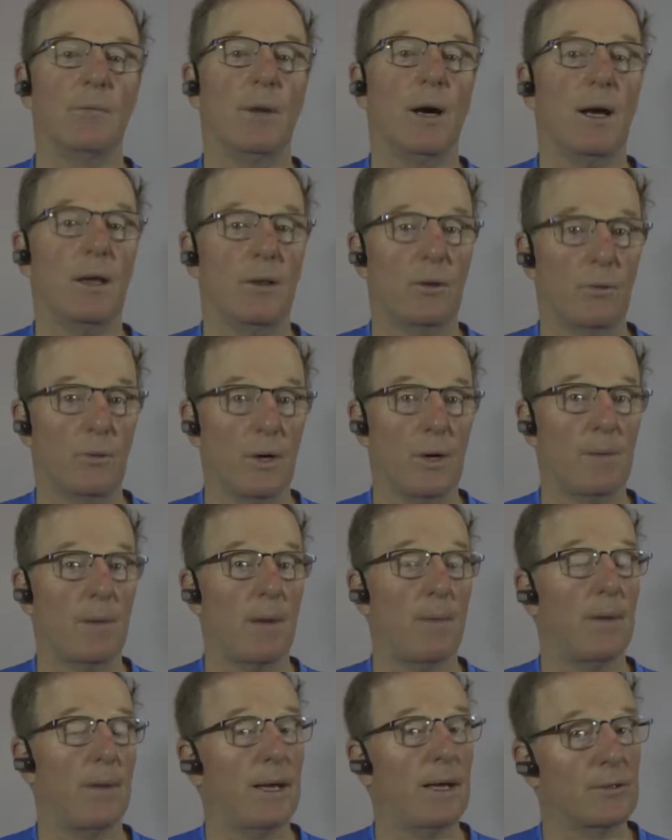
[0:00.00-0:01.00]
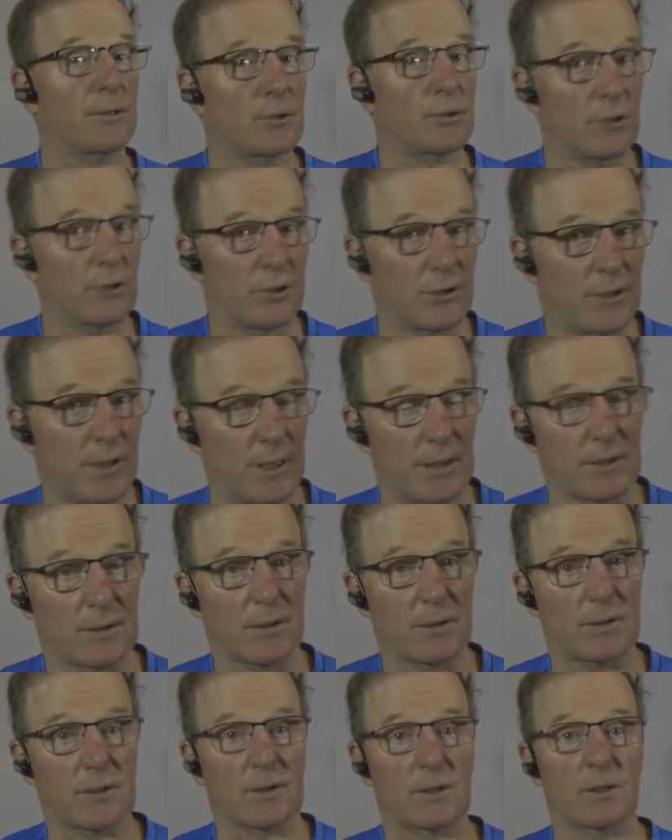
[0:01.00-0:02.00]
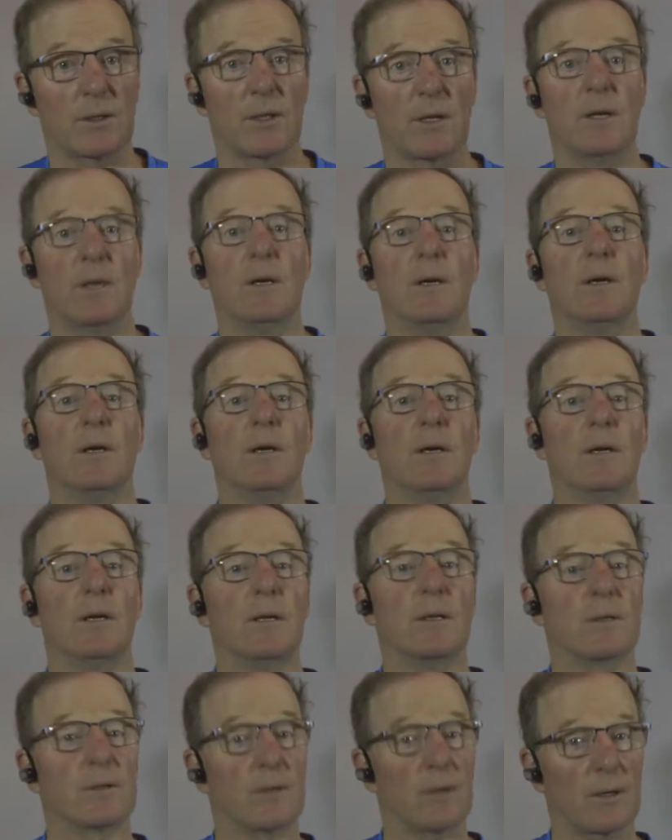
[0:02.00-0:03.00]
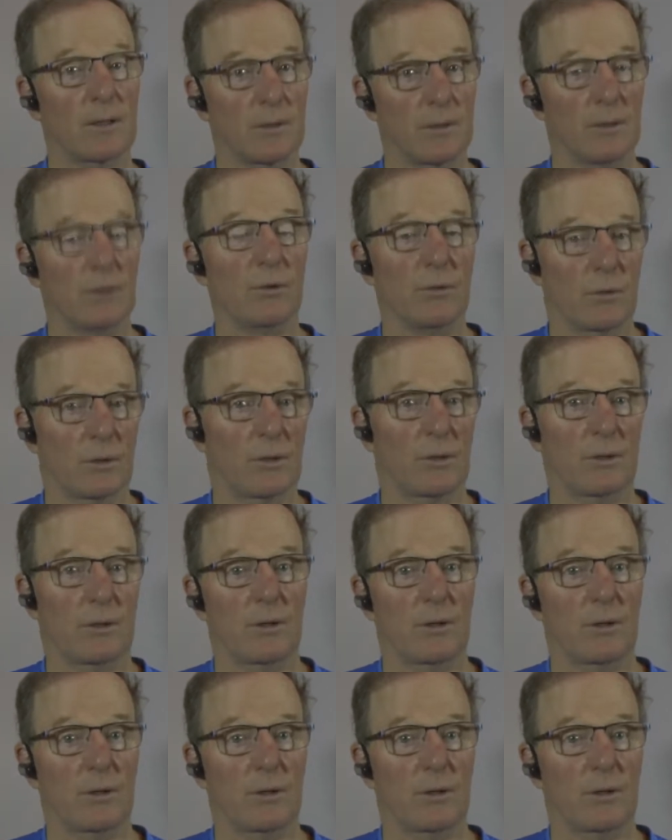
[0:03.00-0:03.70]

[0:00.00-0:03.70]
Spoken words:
By the way, my master's thesis is on Luke.